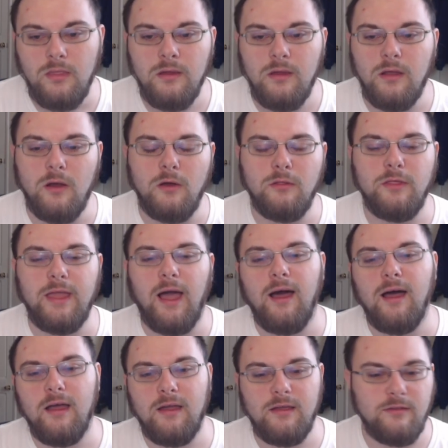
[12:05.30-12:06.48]
And all the
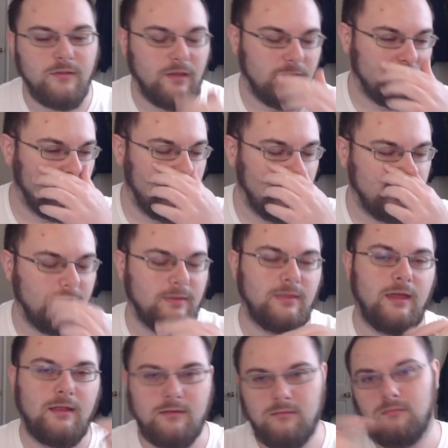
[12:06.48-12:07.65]
eyes, like, she has, like,
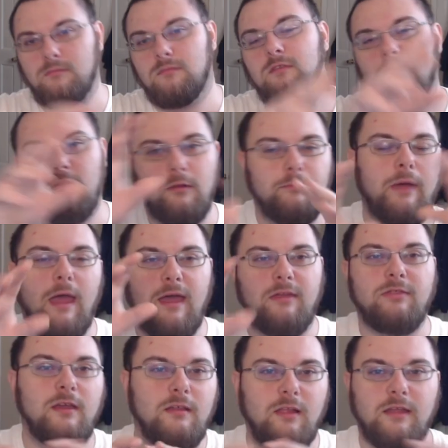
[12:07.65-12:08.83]
that
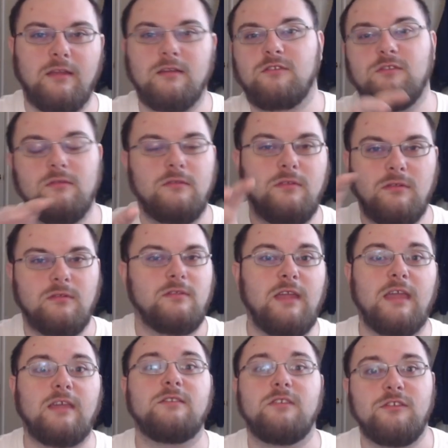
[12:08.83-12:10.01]
telepathic, like,
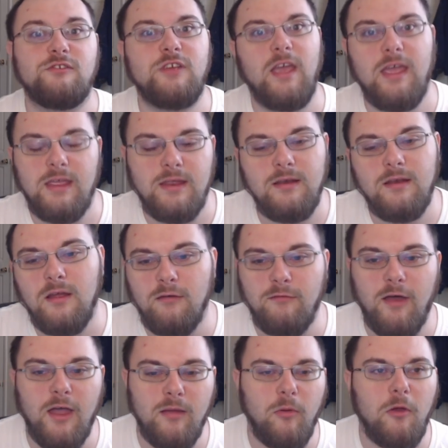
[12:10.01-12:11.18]
daisy chain of
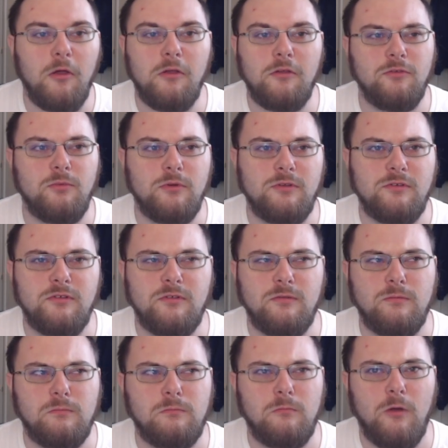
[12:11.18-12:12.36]
eyeballs, which is
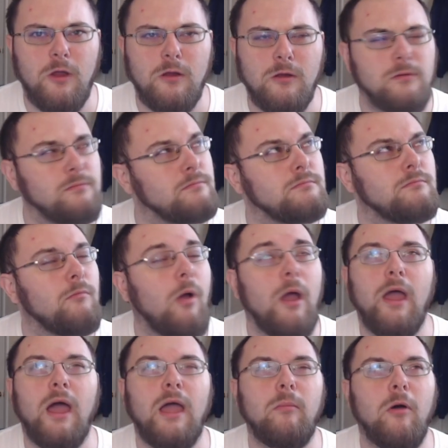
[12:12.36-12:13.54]
weird. My
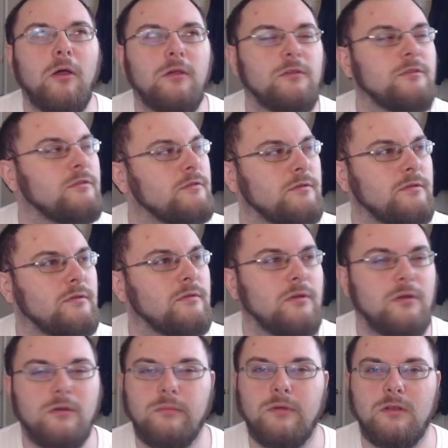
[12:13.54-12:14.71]
eyeballs
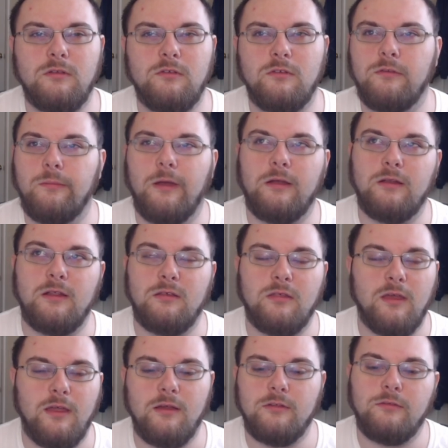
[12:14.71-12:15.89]
could have been just about
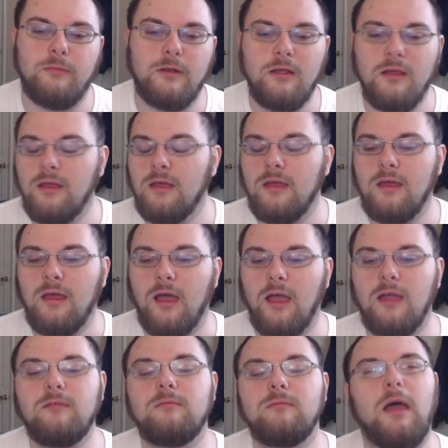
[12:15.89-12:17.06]
anything else, but
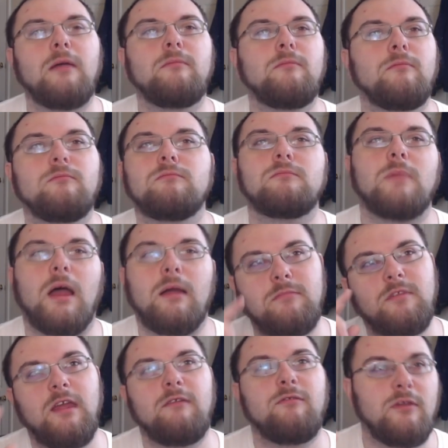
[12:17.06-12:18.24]
I'm
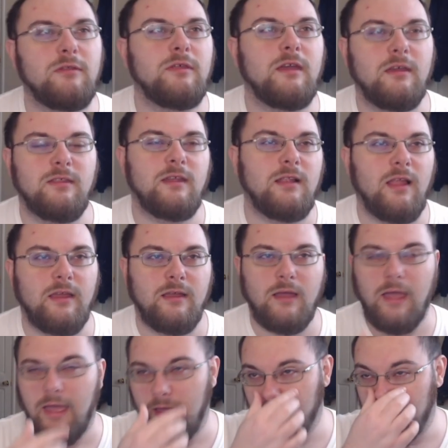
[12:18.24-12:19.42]
definitely thinking that like
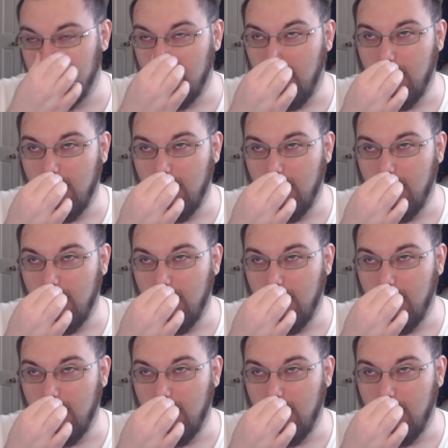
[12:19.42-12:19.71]
having